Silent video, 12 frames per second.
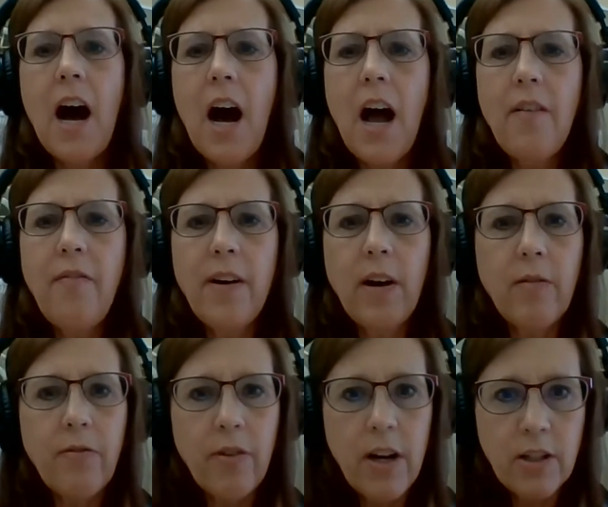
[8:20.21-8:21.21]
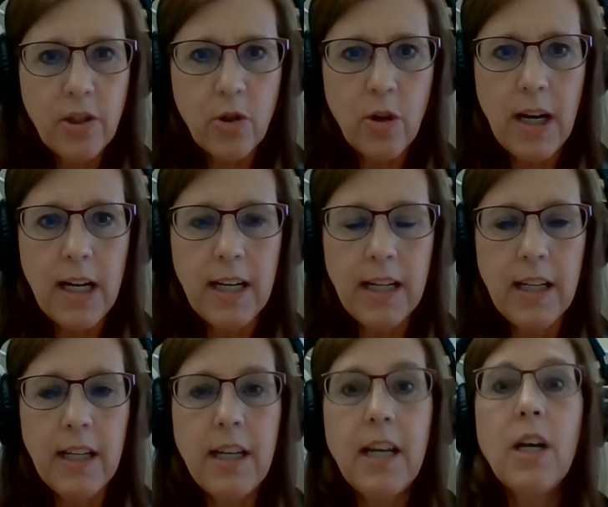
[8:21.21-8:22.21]
I felt
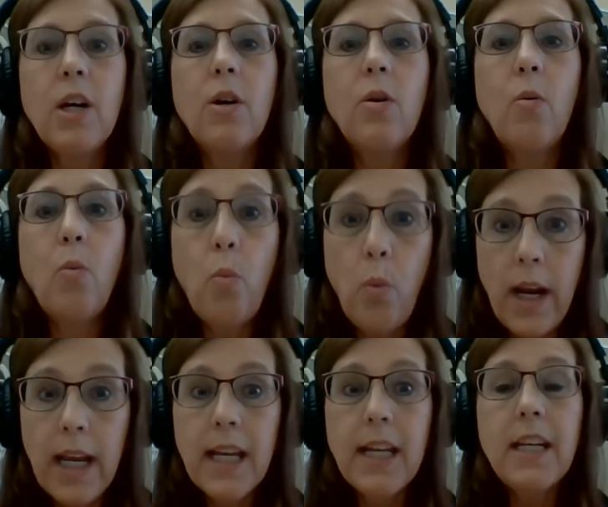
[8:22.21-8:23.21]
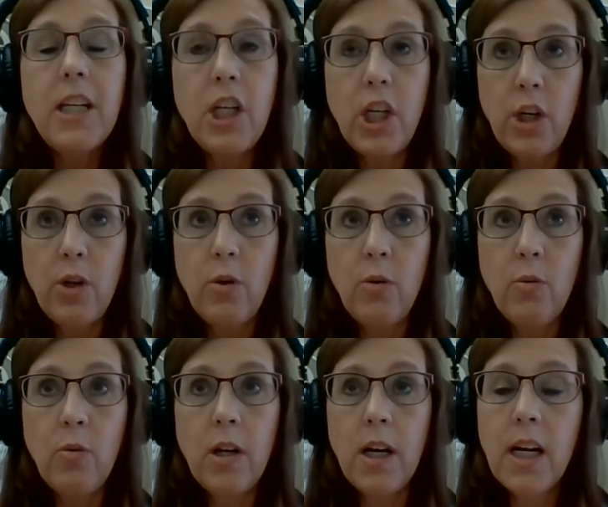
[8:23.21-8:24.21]
frustrated when
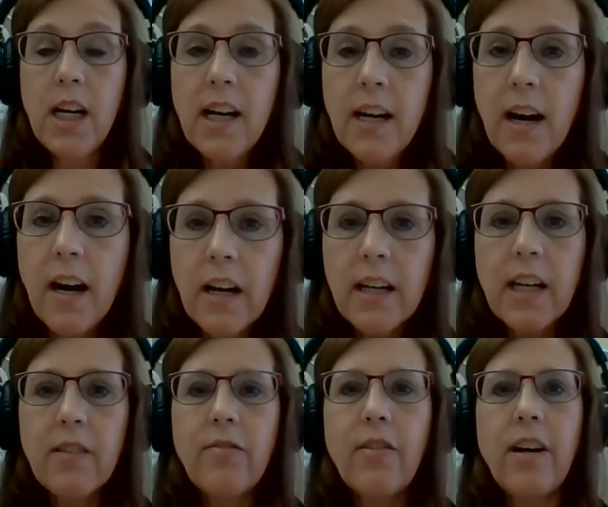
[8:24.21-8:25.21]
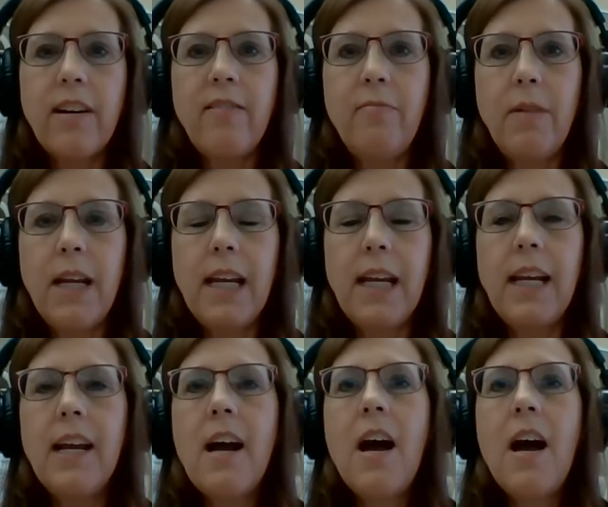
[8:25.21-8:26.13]
you cut in front of me.